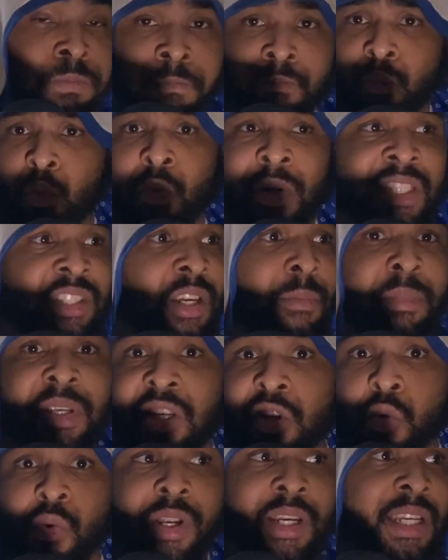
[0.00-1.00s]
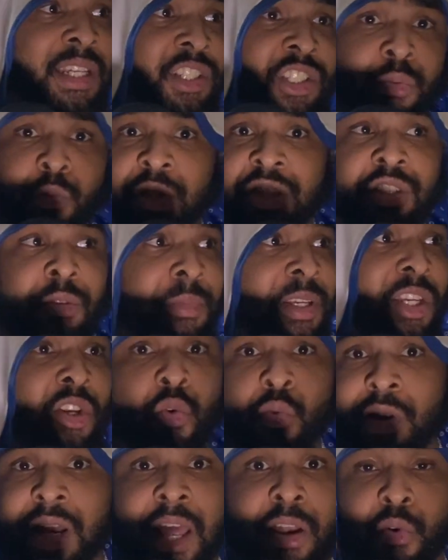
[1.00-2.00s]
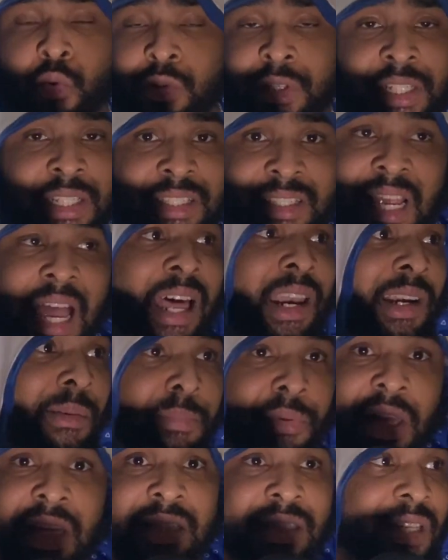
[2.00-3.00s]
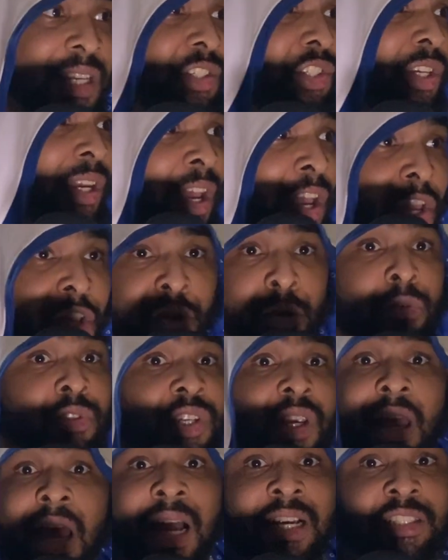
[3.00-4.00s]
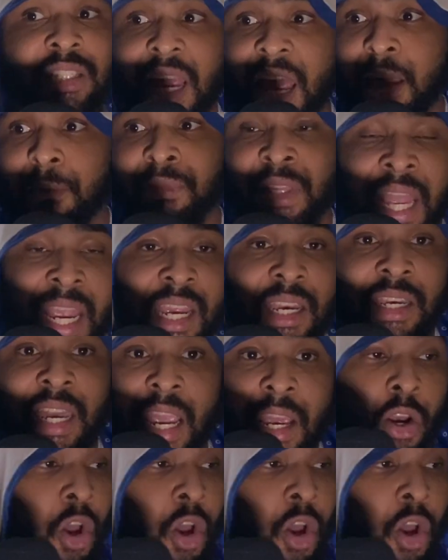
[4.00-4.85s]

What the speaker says: we should be doing this, we should be doing that on this side of the PlayStation, guys should have day and date